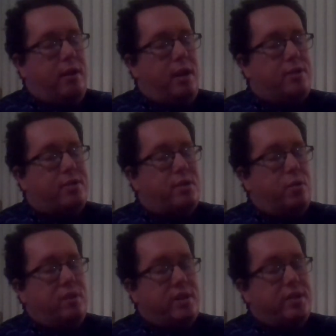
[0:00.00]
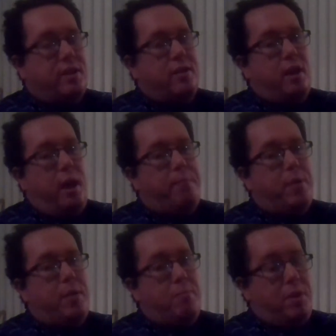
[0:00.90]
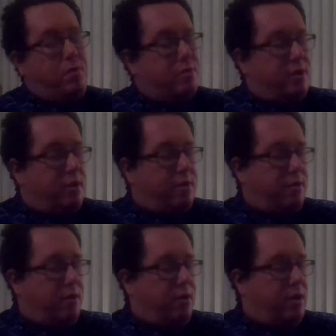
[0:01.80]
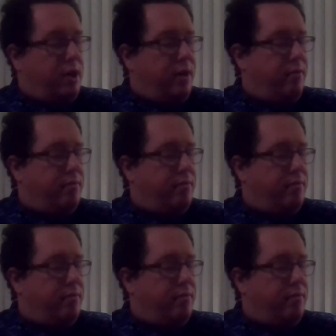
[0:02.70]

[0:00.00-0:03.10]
so listen to upbeat music, all right?